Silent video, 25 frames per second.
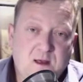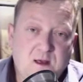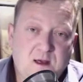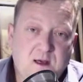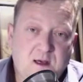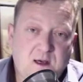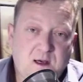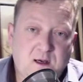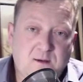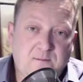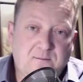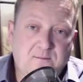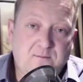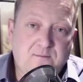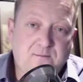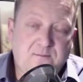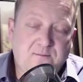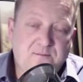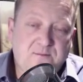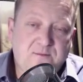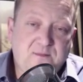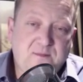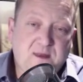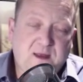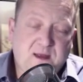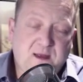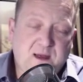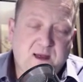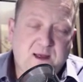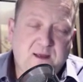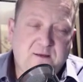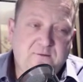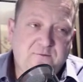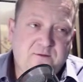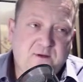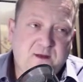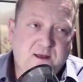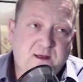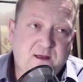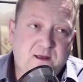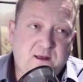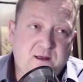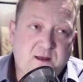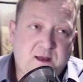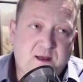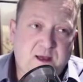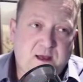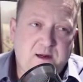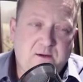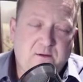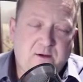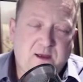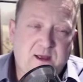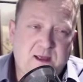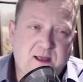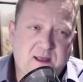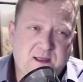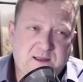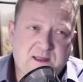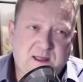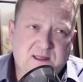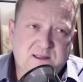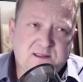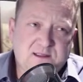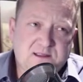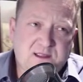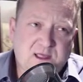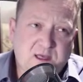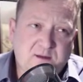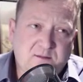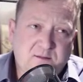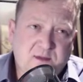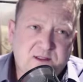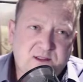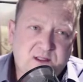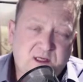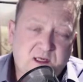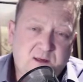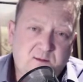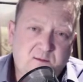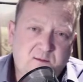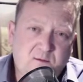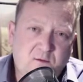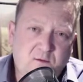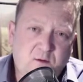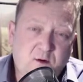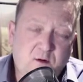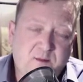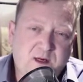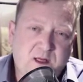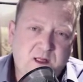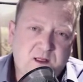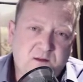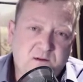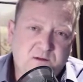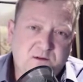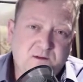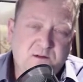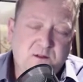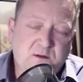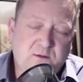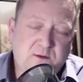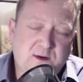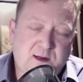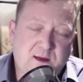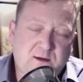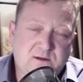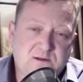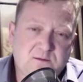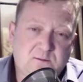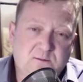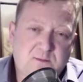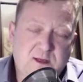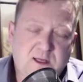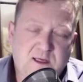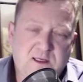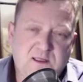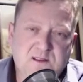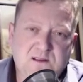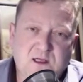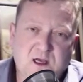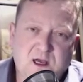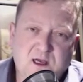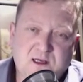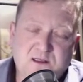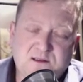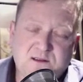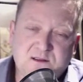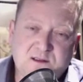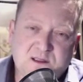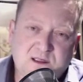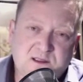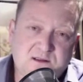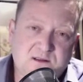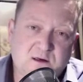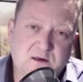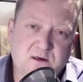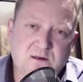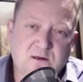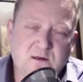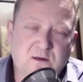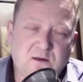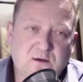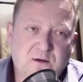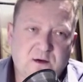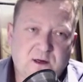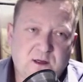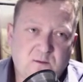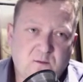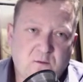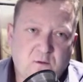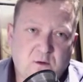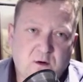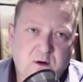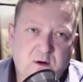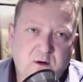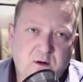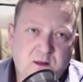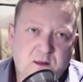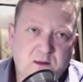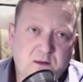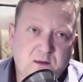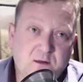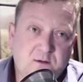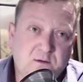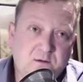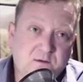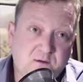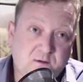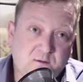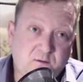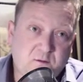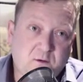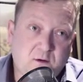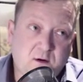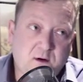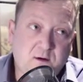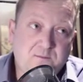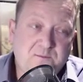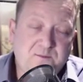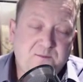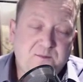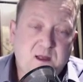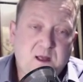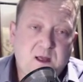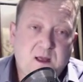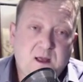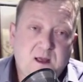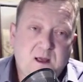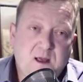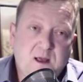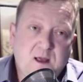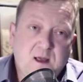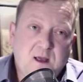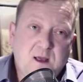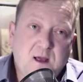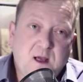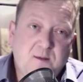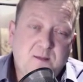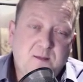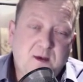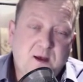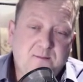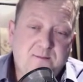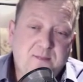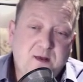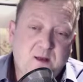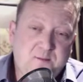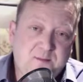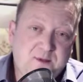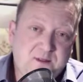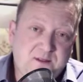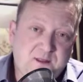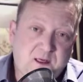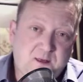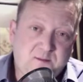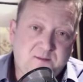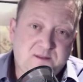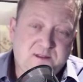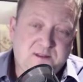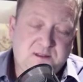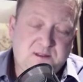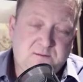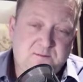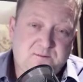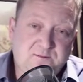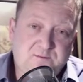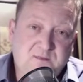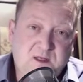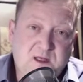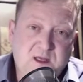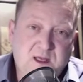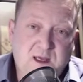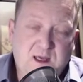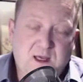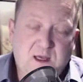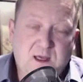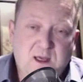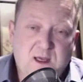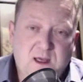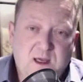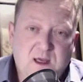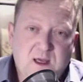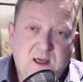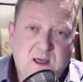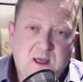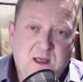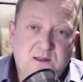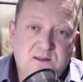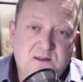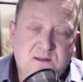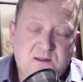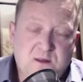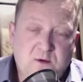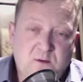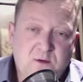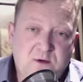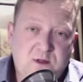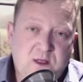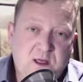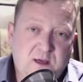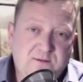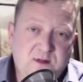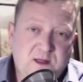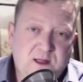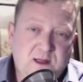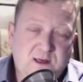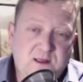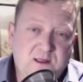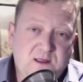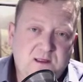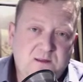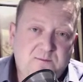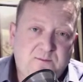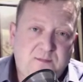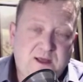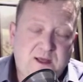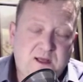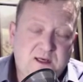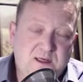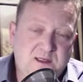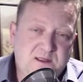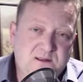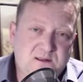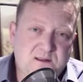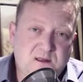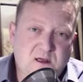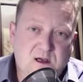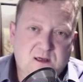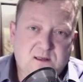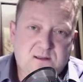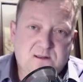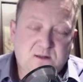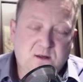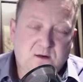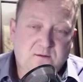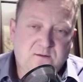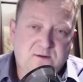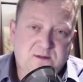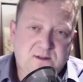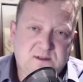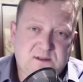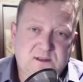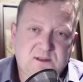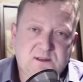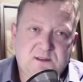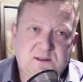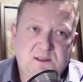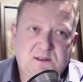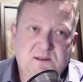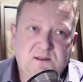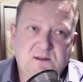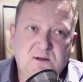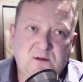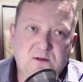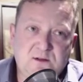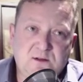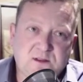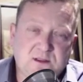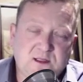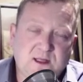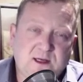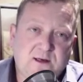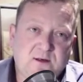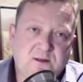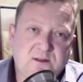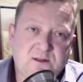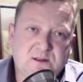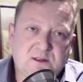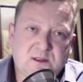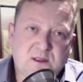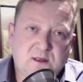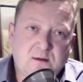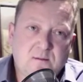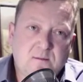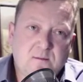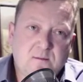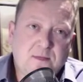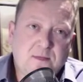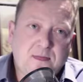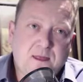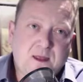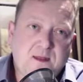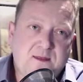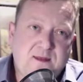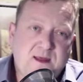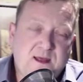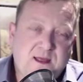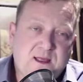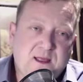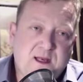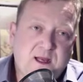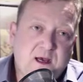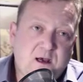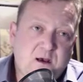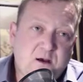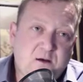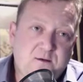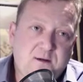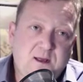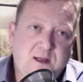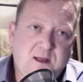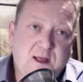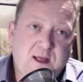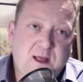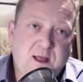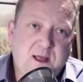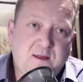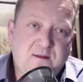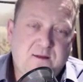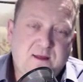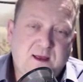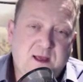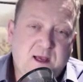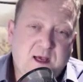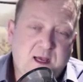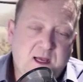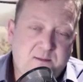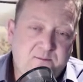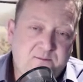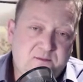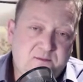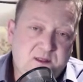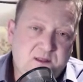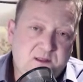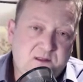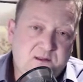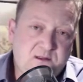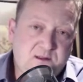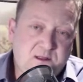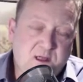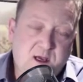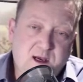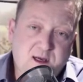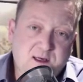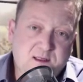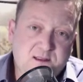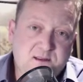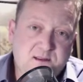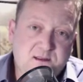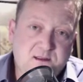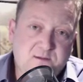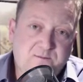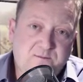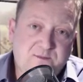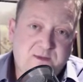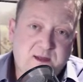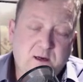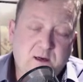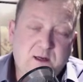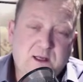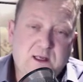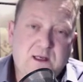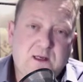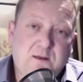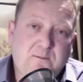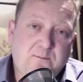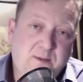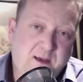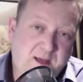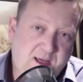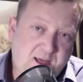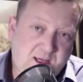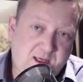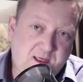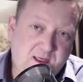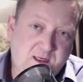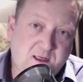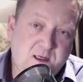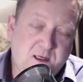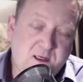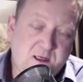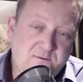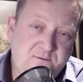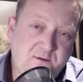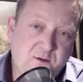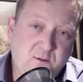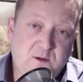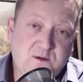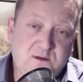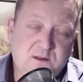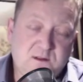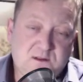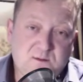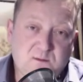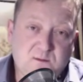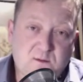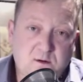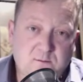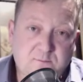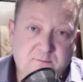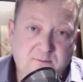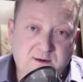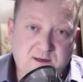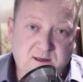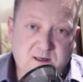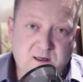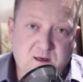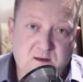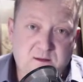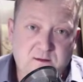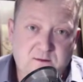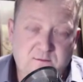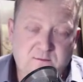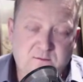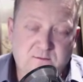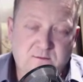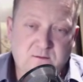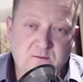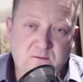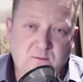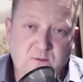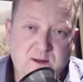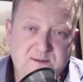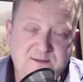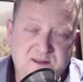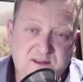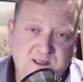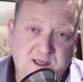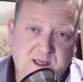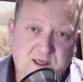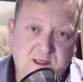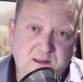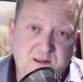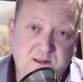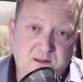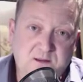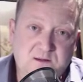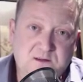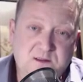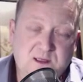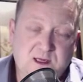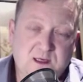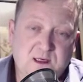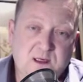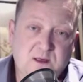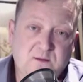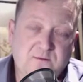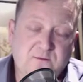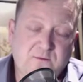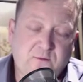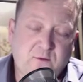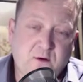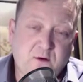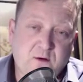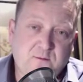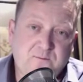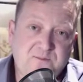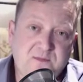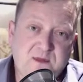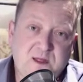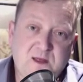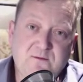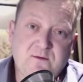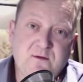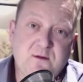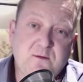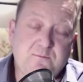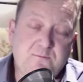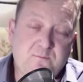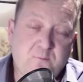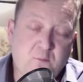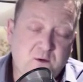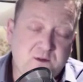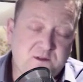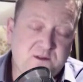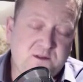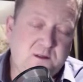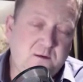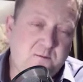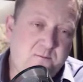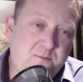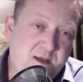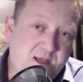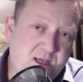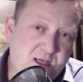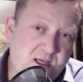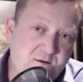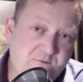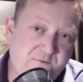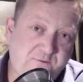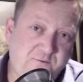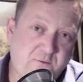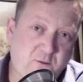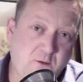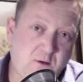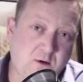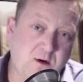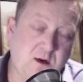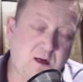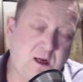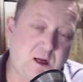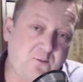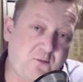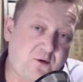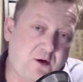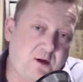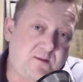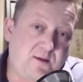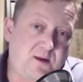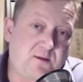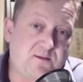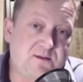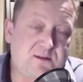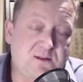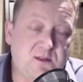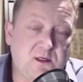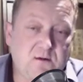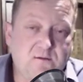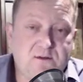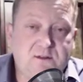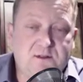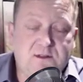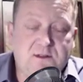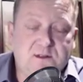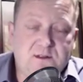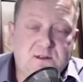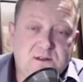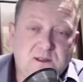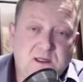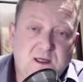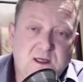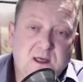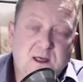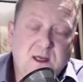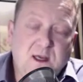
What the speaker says: I don't hang at that site much anymore, but I used to when I was in penny stocks as I started learning more and losing more about pump and dumps. Okay. And so when you have a lot of these penny stock services, these newsletters, and they get out and they hype these stocks, they are getting paid. If you read the small print on the website that you signed up for, even the ones you paid for, premium services,